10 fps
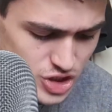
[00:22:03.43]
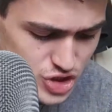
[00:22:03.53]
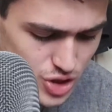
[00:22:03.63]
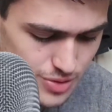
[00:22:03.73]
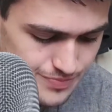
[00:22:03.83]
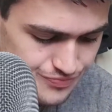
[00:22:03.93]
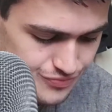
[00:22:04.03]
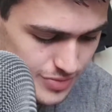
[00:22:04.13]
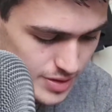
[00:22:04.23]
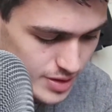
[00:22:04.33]
So,
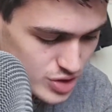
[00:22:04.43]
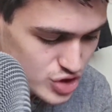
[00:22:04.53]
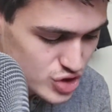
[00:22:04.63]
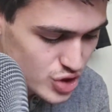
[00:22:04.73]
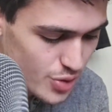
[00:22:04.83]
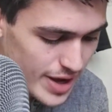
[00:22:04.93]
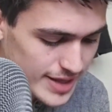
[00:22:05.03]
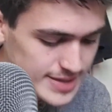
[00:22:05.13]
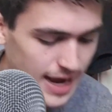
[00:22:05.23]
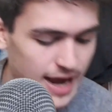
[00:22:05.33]
just go
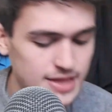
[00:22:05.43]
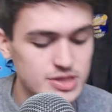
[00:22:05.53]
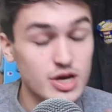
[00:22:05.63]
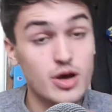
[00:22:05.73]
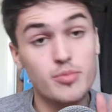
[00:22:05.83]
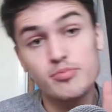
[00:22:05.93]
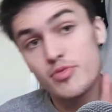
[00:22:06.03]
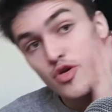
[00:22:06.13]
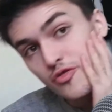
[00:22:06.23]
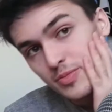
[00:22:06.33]
ahead and
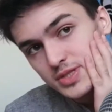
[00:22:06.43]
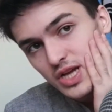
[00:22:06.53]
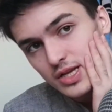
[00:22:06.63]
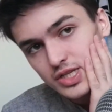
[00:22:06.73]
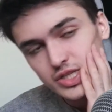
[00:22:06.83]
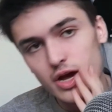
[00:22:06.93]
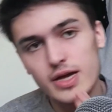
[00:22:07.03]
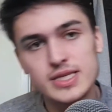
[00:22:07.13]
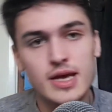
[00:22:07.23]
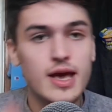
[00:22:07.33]
move from side to
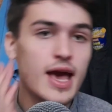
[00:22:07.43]
side,